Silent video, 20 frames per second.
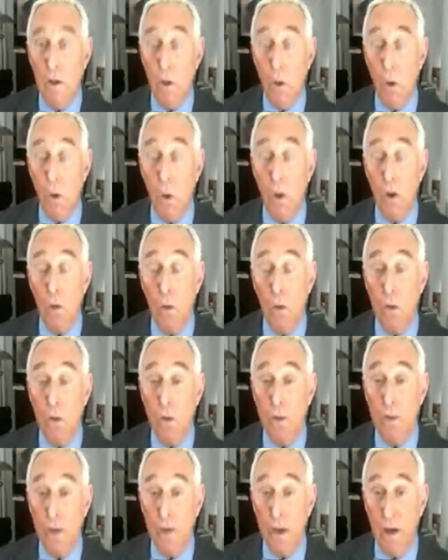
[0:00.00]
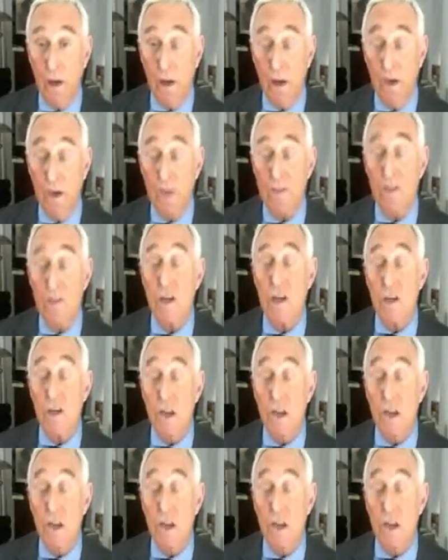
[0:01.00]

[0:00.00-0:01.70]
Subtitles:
or with his